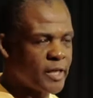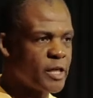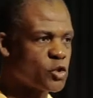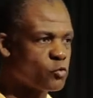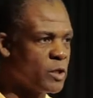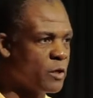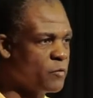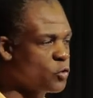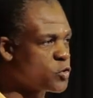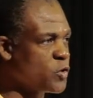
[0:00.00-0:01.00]
history of
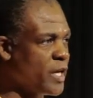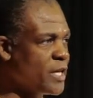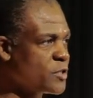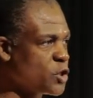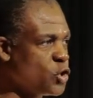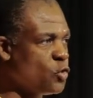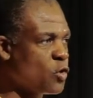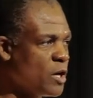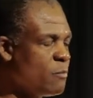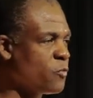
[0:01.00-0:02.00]
those things that you
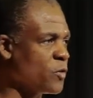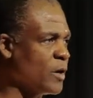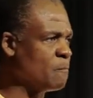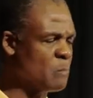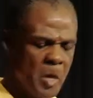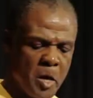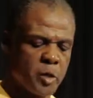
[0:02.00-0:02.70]
come from,